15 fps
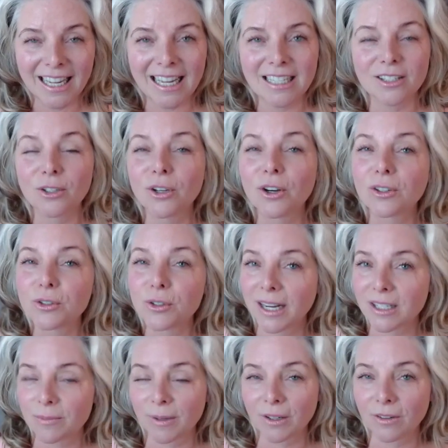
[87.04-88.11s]
a
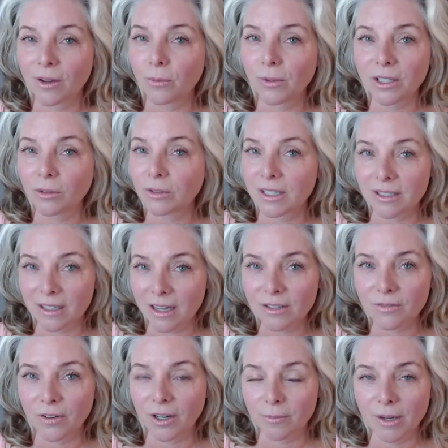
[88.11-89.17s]
neurotransmitter that we don't discuss
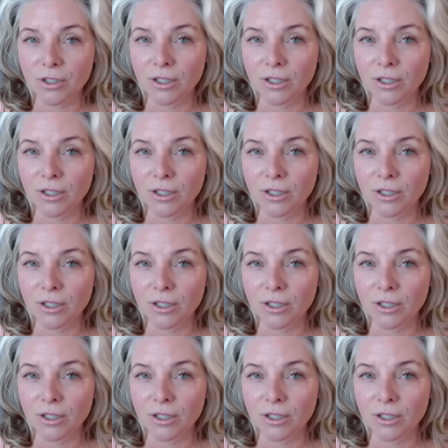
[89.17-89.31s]
very much